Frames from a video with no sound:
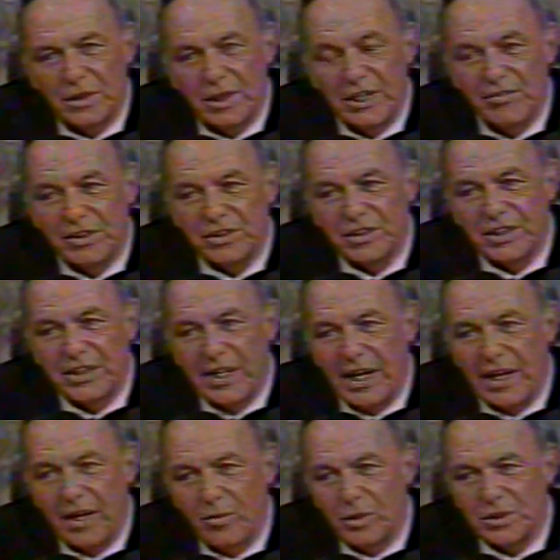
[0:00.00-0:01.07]
even
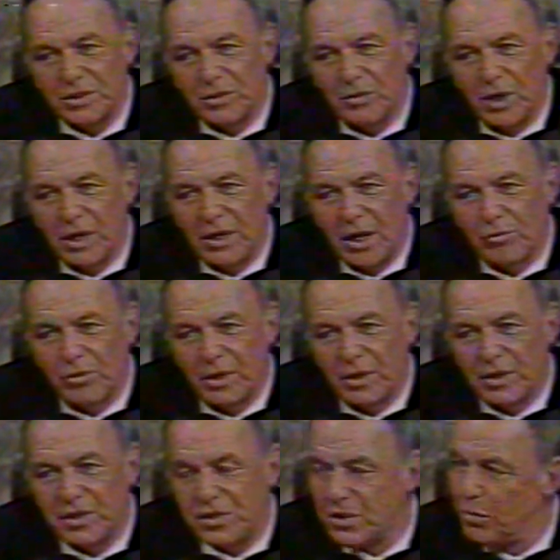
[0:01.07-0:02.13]
today, once in a while, I'll run
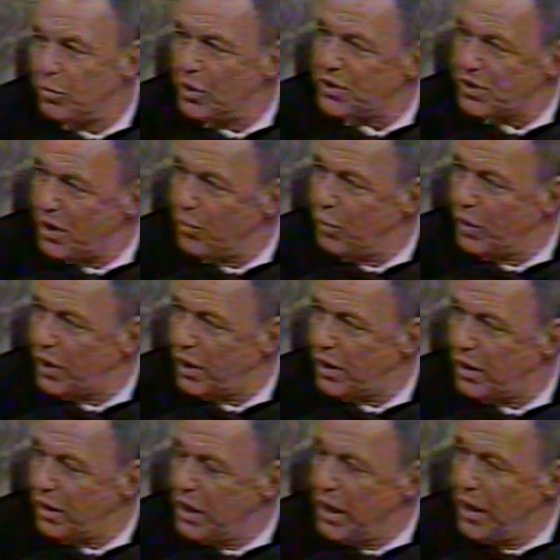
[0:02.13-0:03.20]
into someone somewhere,